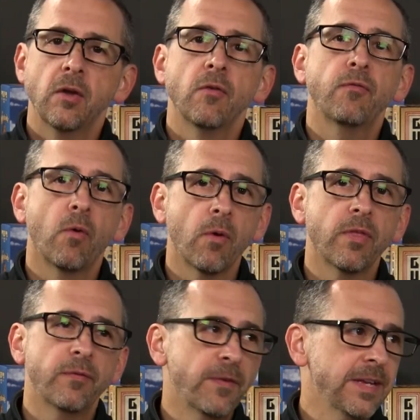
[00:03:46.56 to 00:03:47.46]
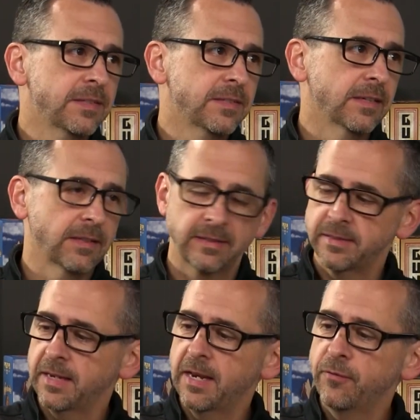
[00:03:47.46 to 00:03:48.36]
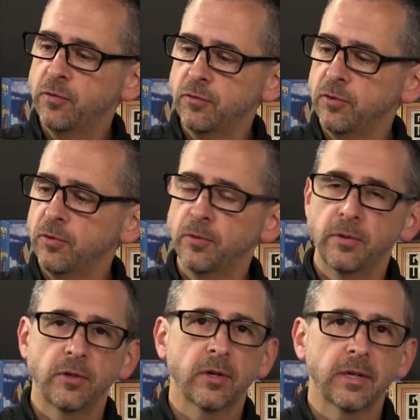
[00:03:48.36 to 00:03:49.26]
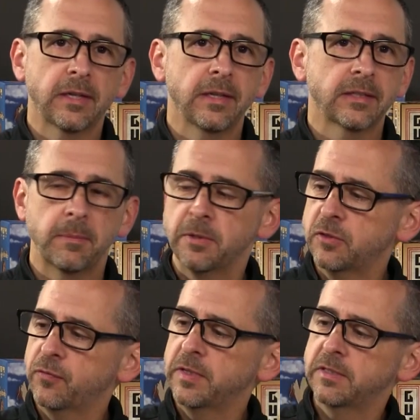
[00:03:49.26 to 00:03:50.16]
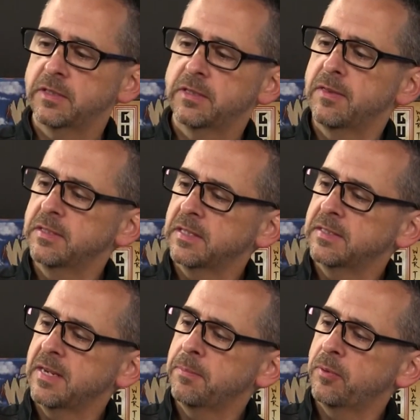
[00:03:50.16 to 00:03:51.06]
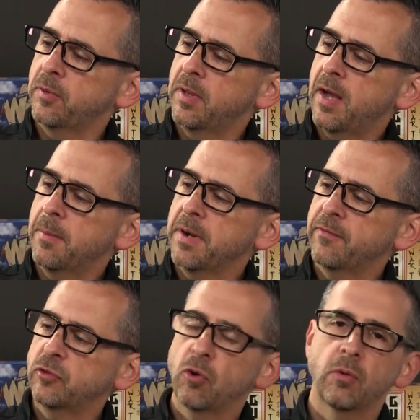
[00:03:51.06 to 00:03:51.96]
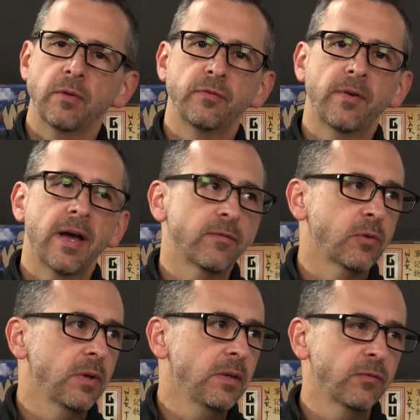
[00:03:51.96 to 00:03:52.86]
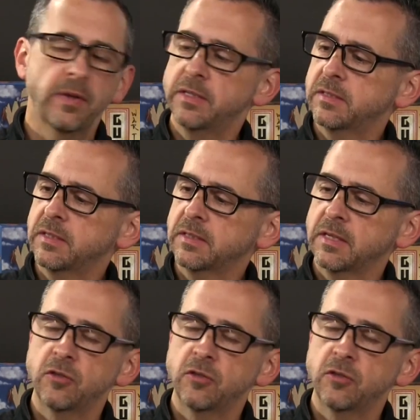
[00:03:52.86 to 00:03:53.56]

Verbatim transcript: for the fate sticks. Mm-hmm. And if you do, you're going to collect a bunch of fate sticks. In this example, I'm going to have a total of five green fate sticks